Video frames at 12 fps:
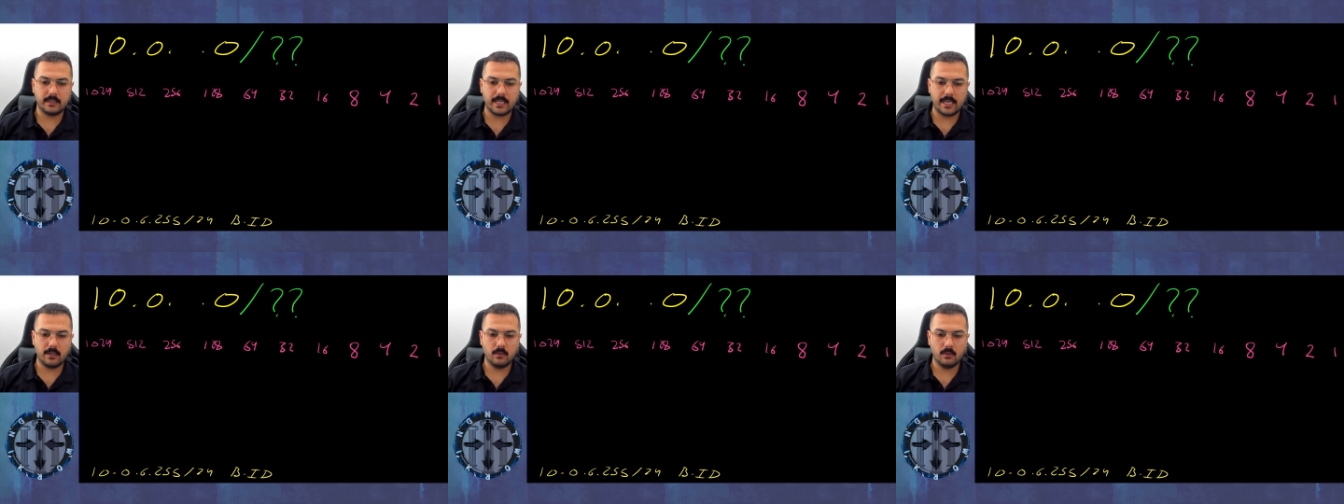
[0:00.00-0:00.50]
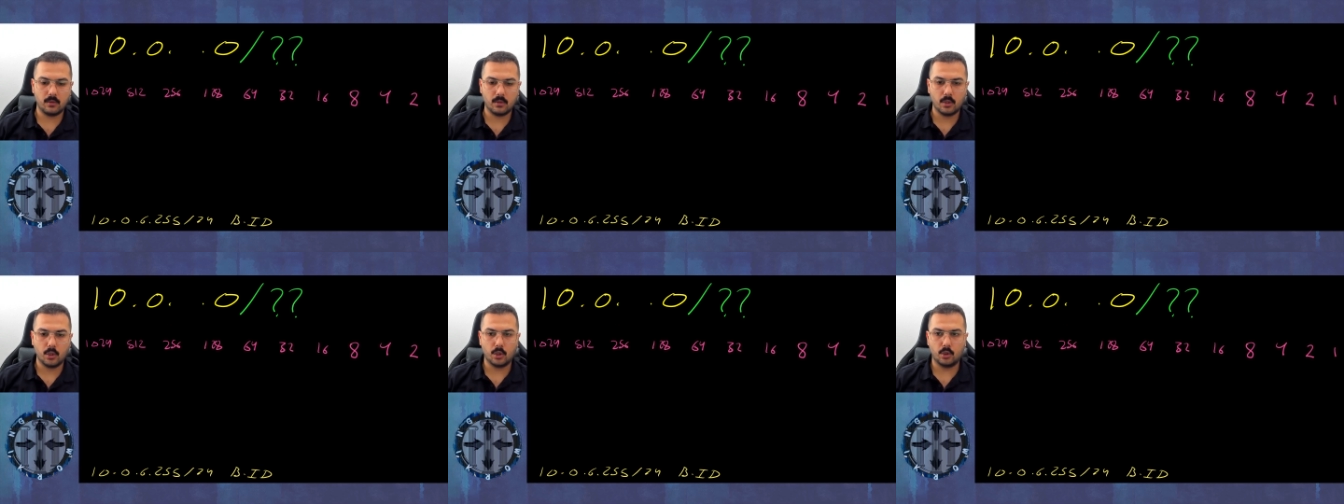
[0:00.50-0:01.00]

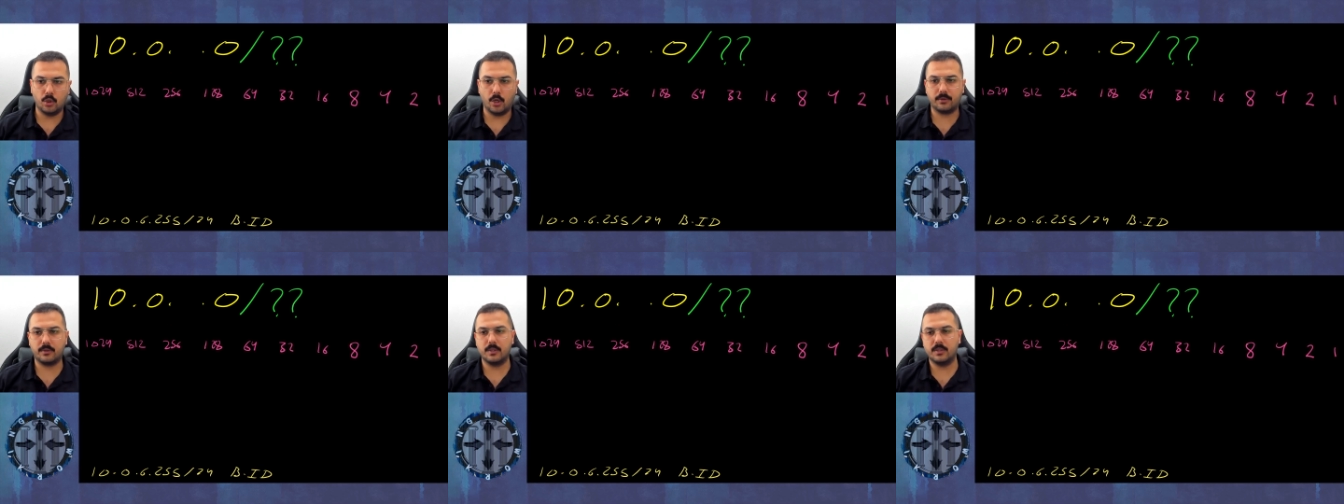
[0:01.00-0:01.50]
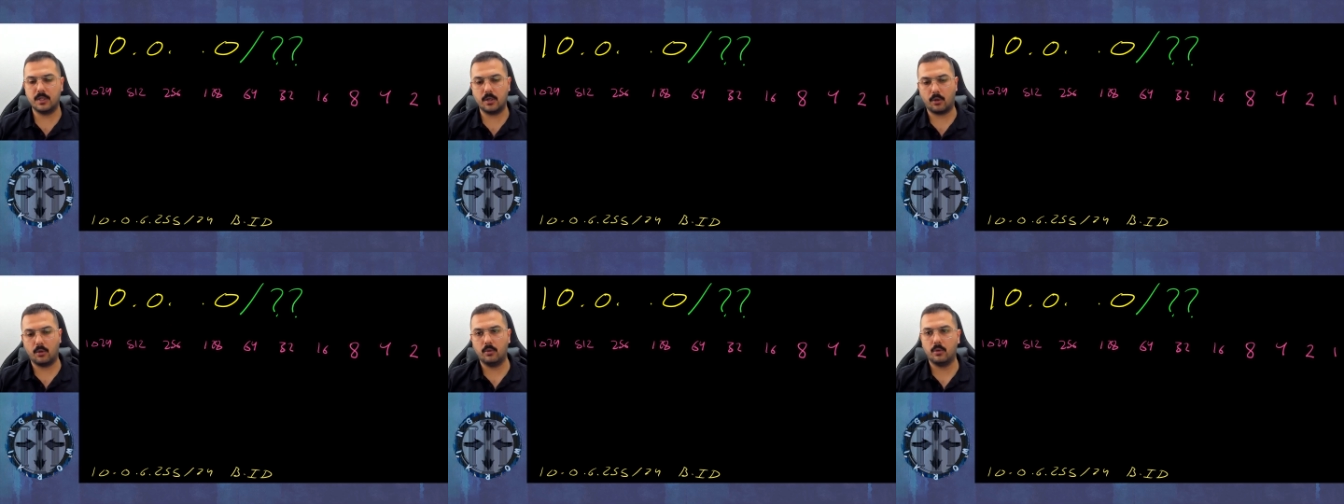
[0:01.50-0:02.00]

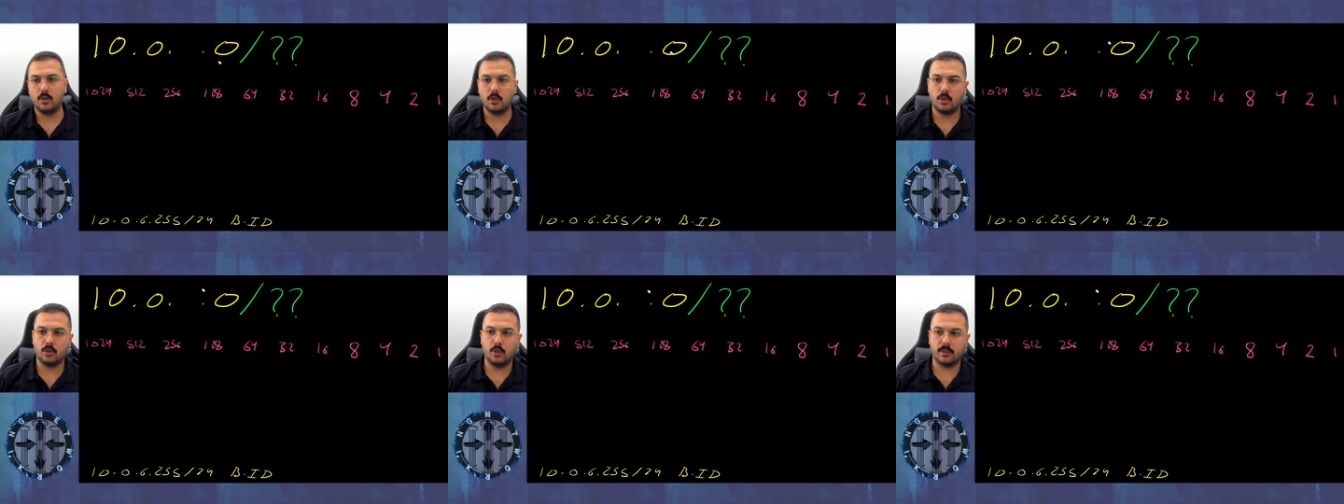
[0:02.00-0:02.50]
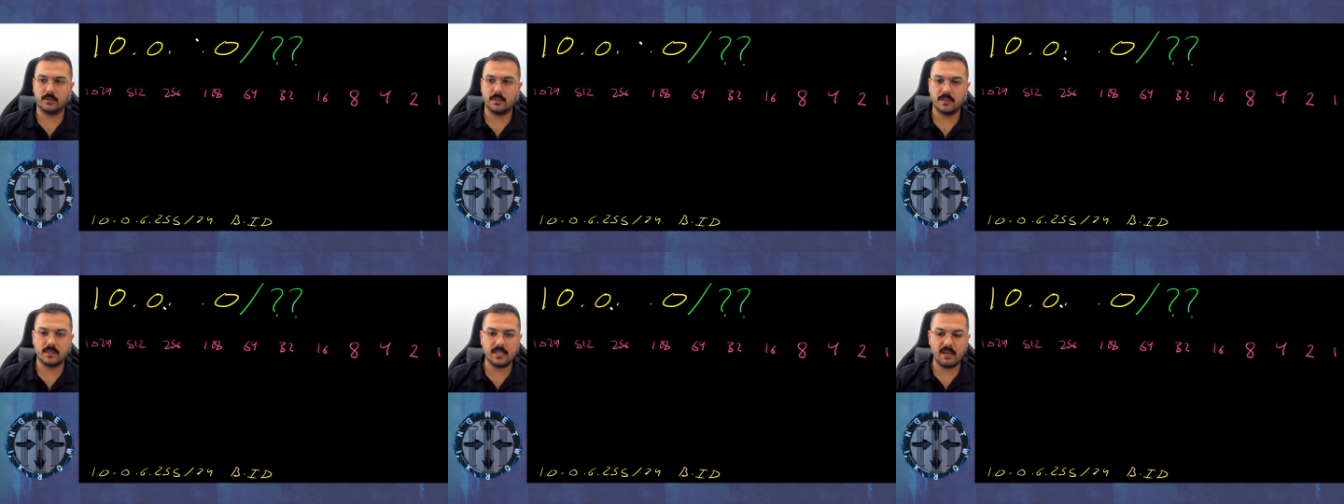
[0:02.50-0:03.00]

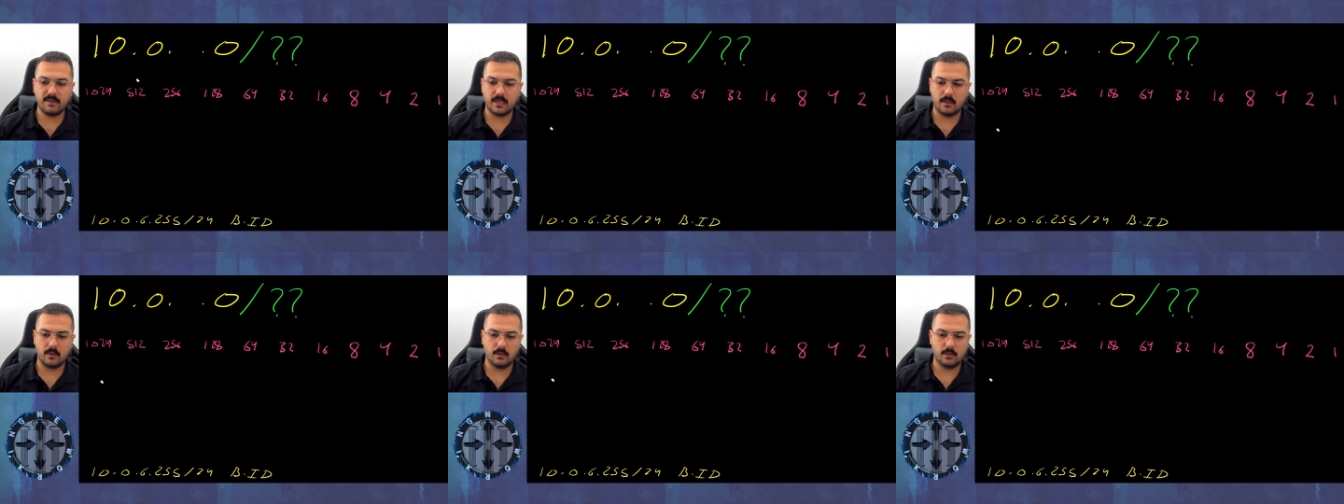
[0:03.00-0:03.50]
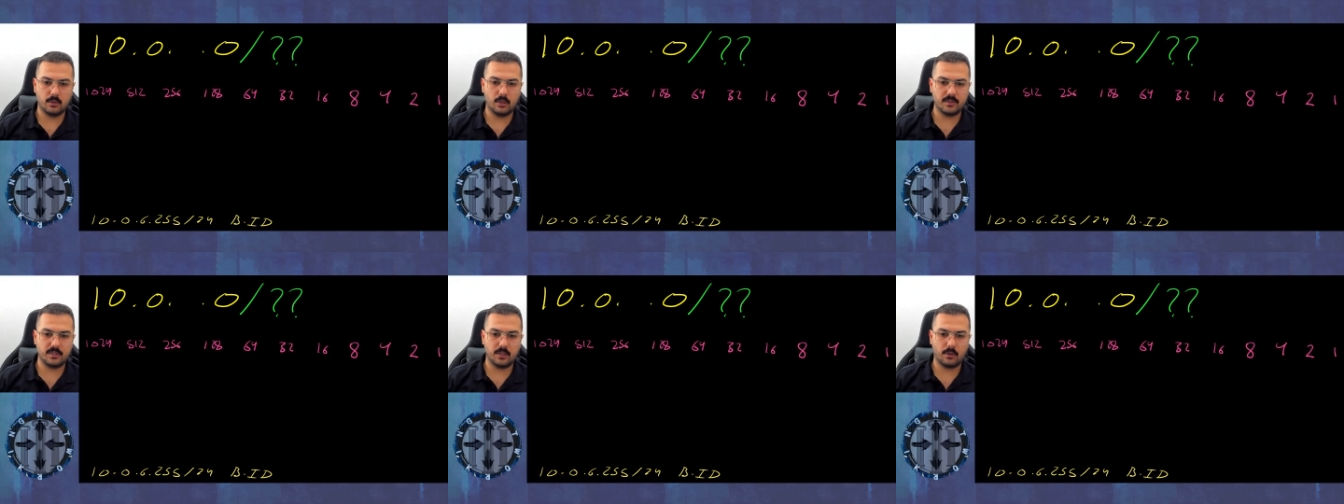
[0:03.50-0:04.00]

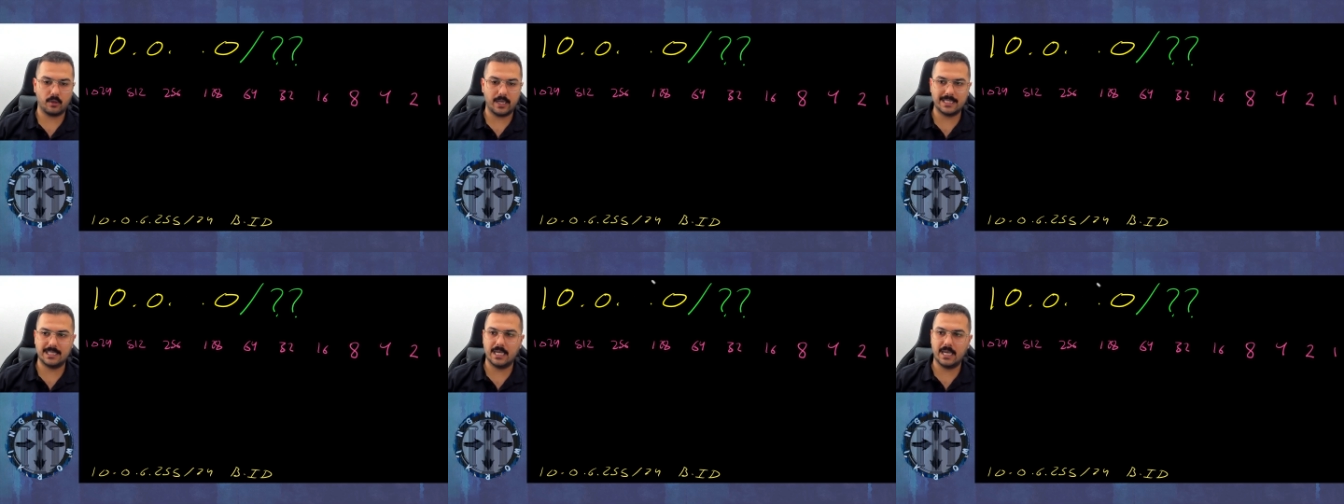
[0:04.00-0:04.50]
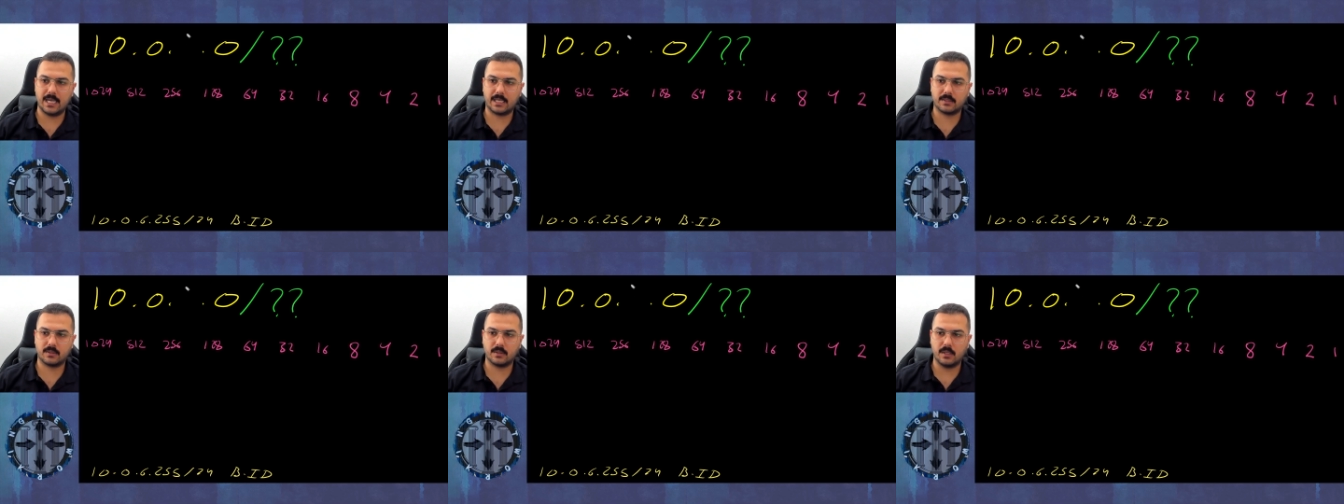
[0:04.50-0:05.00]
10.0.7.0 as the
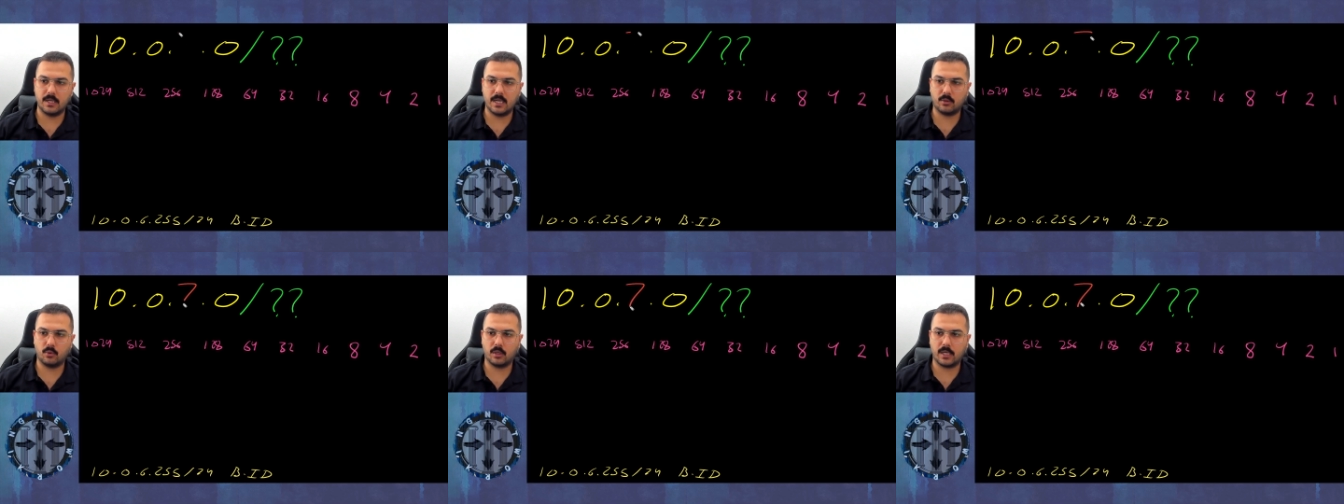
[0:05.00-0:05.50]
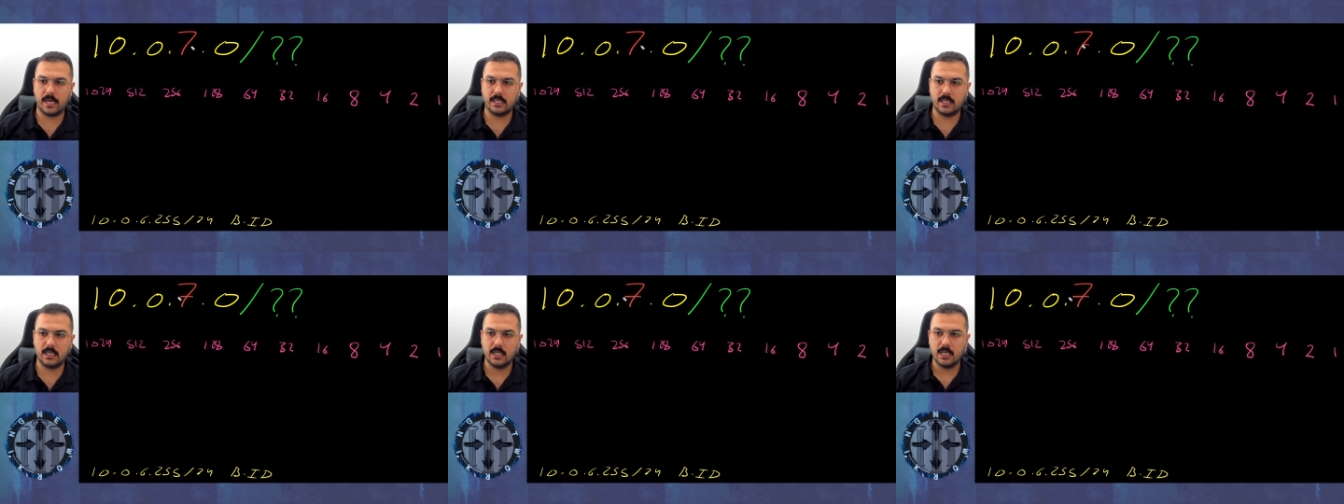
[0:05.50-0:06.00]
next network
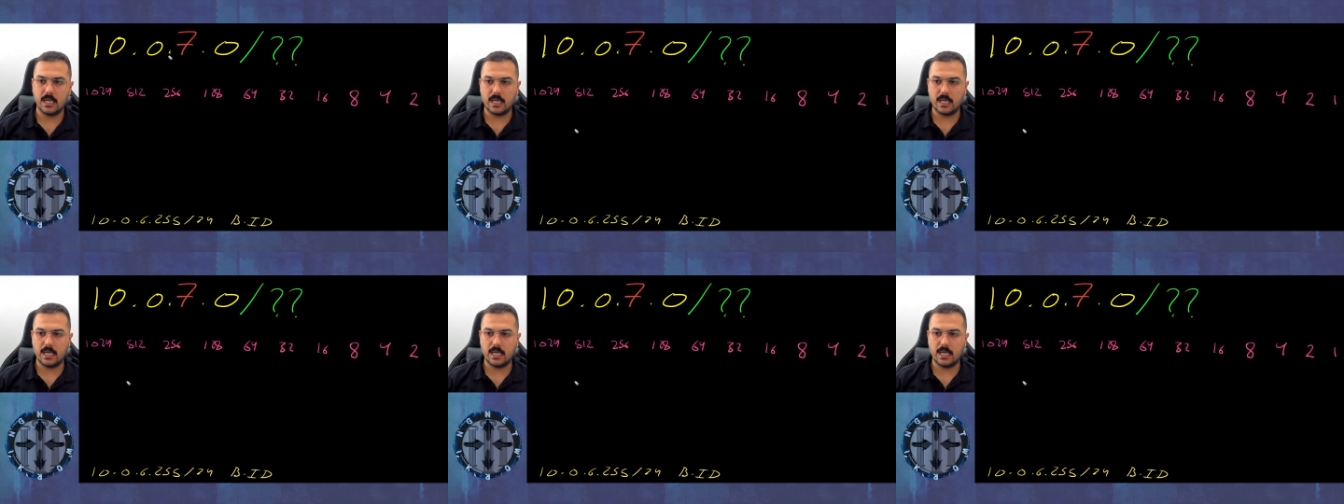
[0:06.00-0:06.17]
ID